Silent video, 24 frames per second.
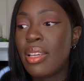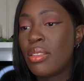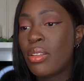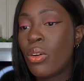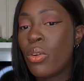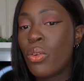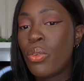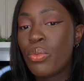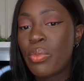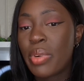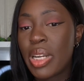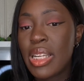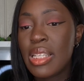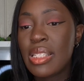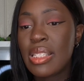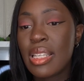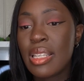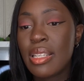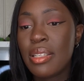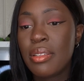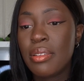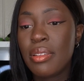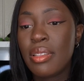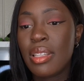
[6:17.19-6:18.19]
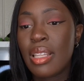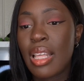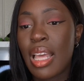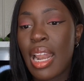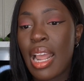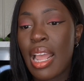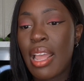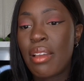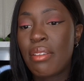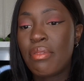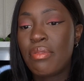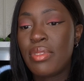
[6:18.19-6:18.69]
The whole reason that
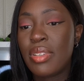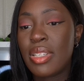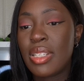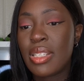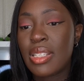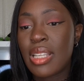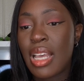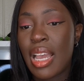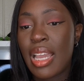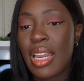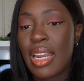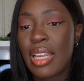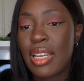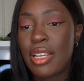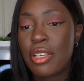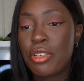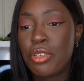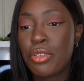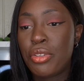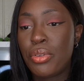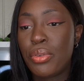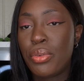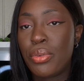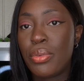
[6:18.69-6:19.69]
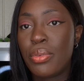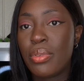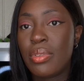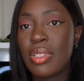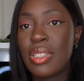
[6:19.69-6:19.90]
I've decided to